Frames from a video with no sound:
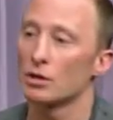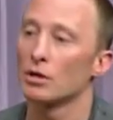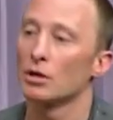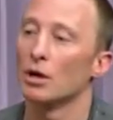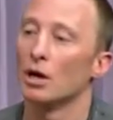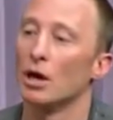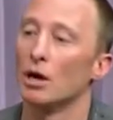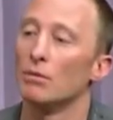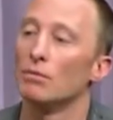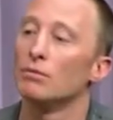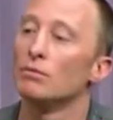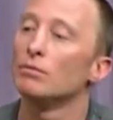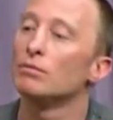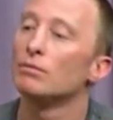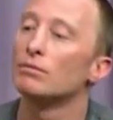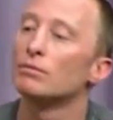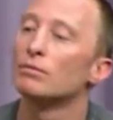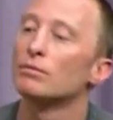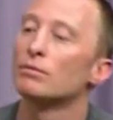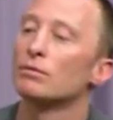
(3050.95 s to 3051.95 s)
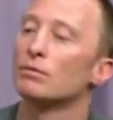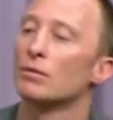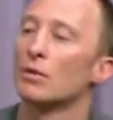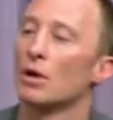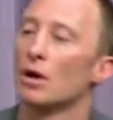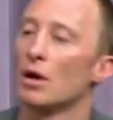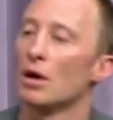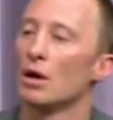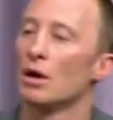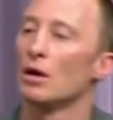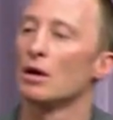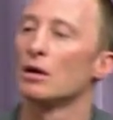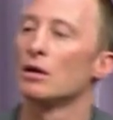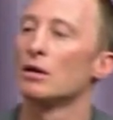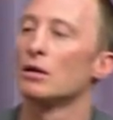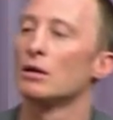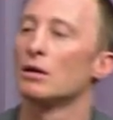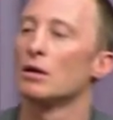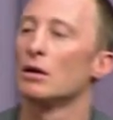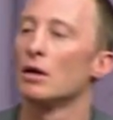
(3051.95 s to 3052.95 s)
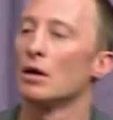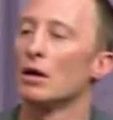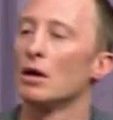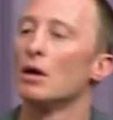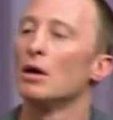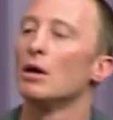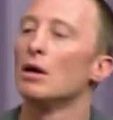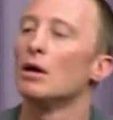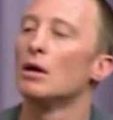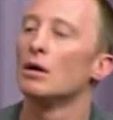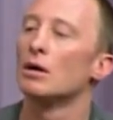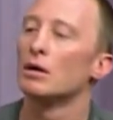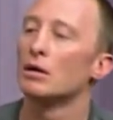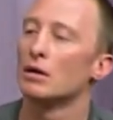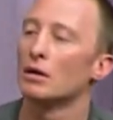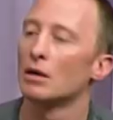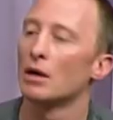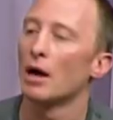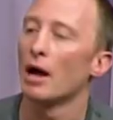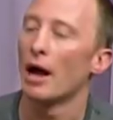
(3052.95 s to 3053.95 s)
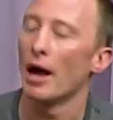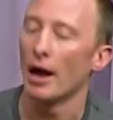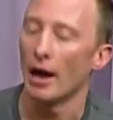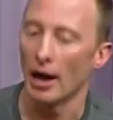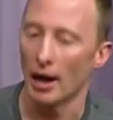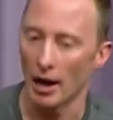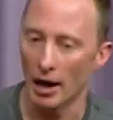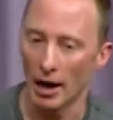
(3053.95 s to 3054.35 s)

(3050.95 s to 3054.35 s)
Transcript: No, I mean, where in the future, where do you see the line?